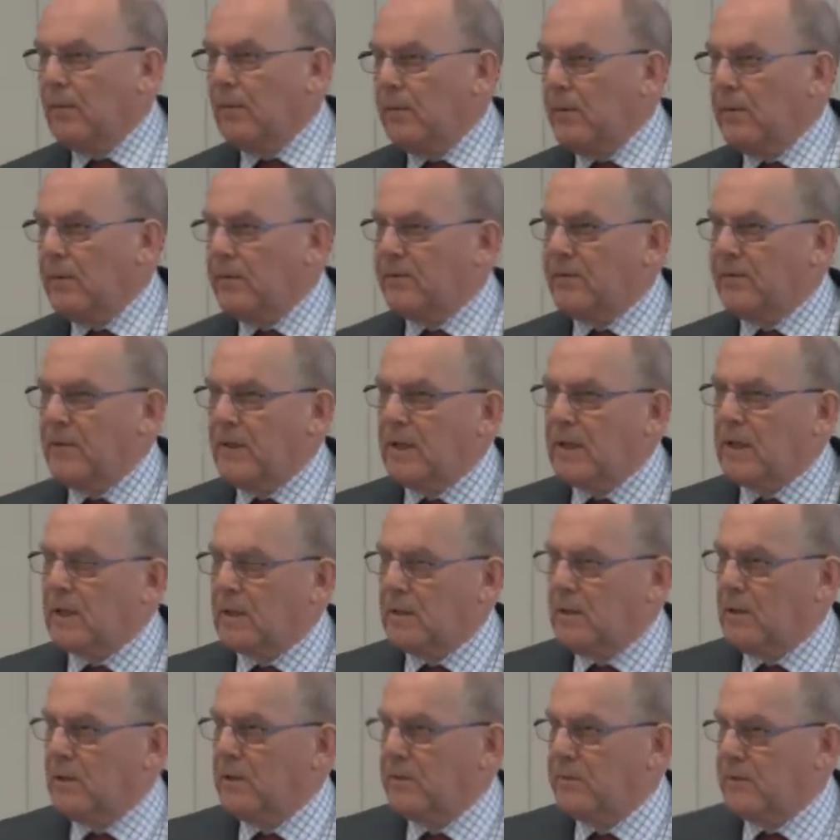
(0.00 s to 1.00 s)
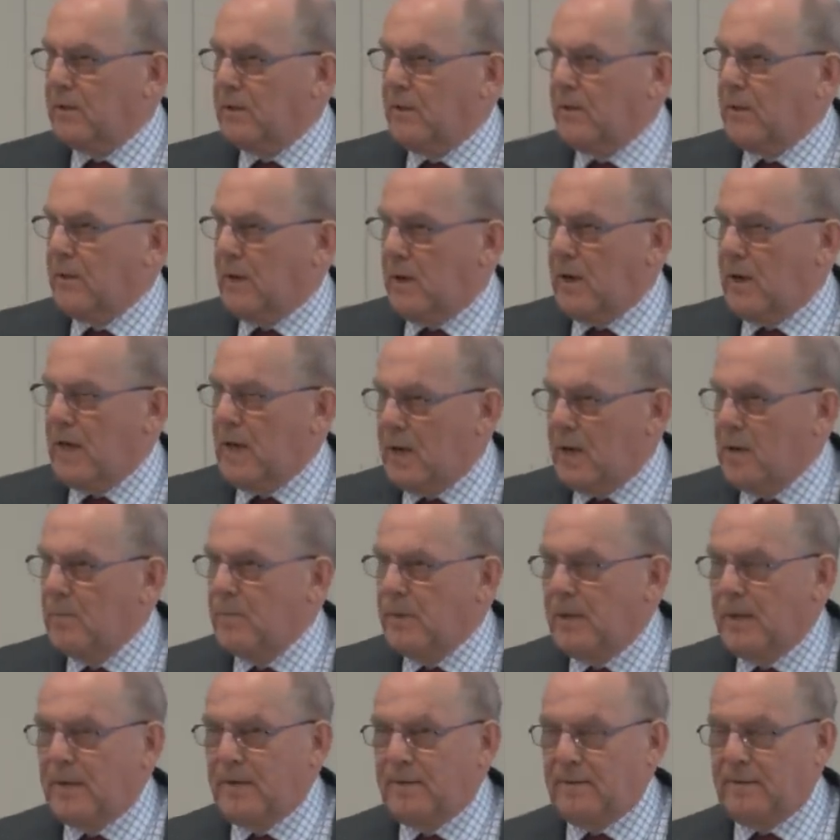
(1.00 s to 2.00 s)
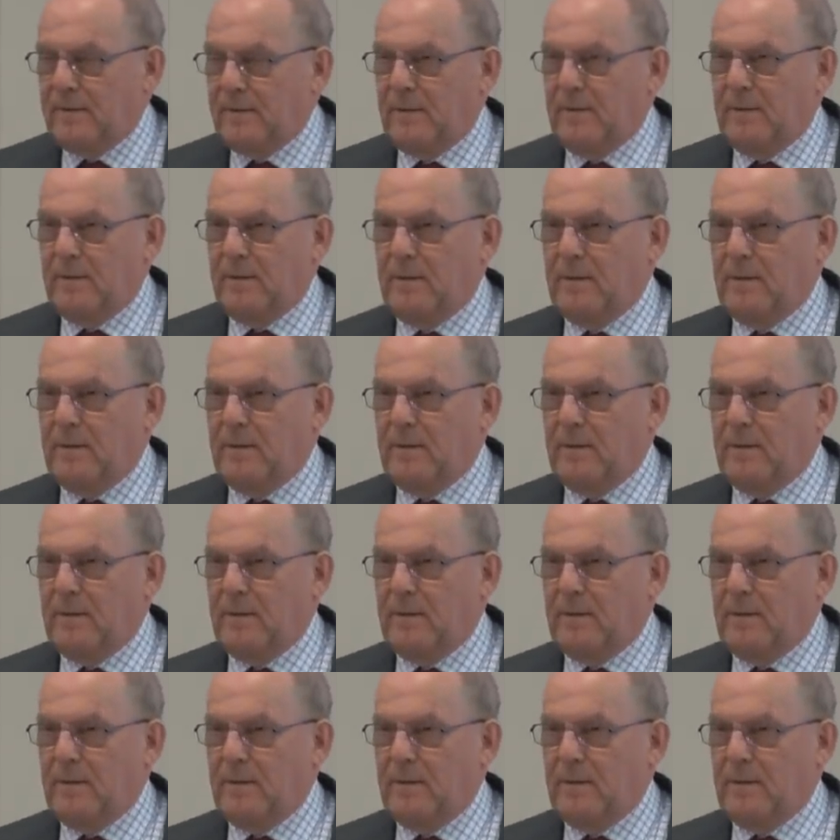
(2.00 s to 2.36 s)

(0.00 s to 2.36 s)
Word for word: the sea closed on their enemies.